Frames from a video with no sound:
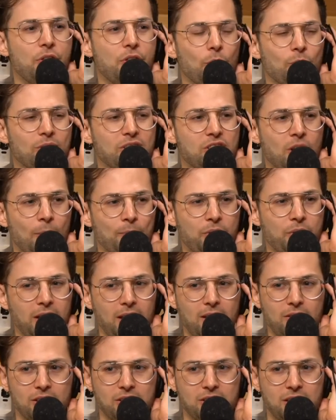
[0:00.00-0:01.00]
There was something
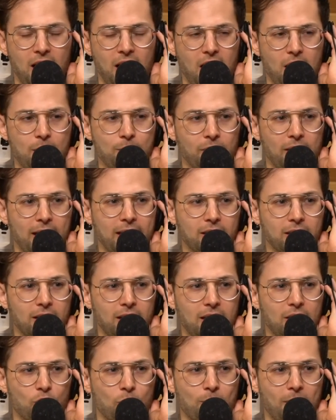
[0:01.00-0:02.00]
in this time, like,
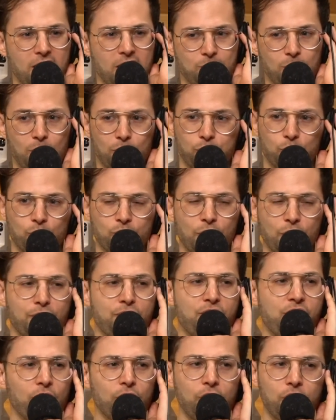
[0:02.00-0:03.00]
it reminds me of the
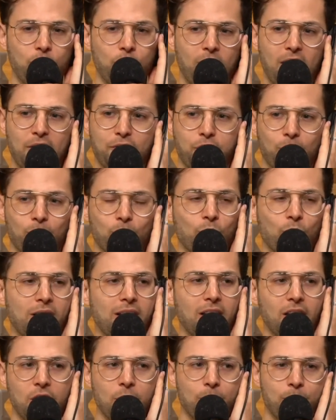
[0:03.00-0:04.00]
feeling you get from
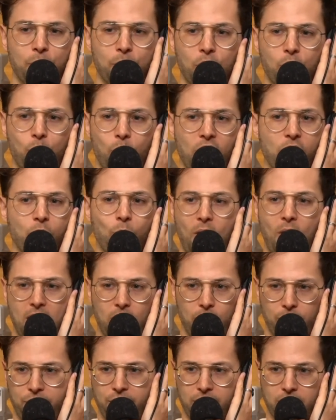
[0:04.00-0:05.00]
reading the book Where the
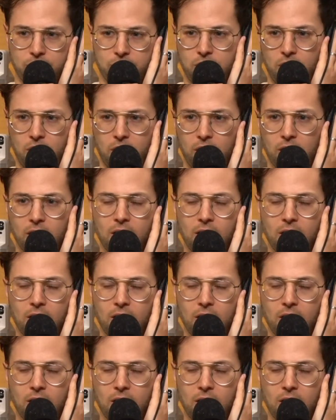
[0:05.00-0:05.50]
Wild Things Are.